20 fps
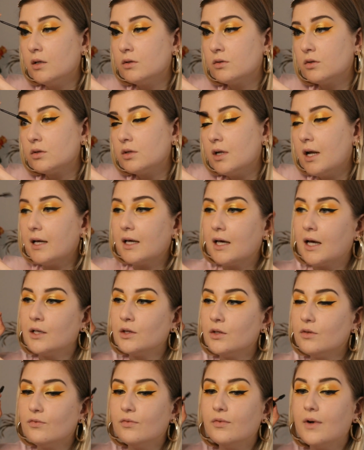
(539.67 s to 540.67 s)
It's also like
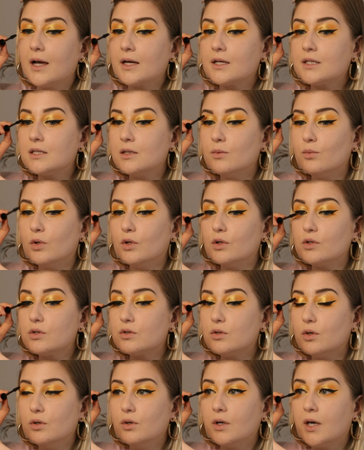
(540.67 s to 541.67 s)
kind of flexible,
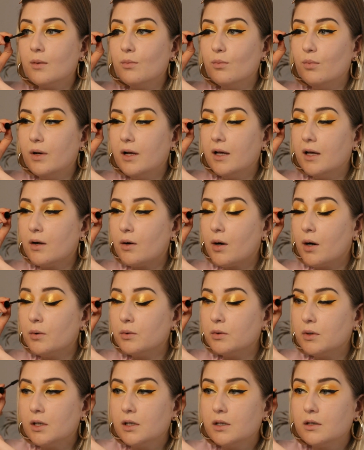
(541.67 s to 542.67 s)
so you can play
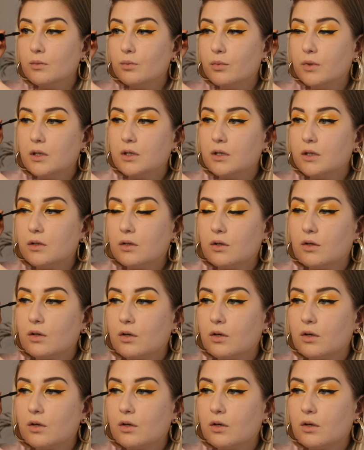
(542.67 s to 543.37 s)
around a little bit.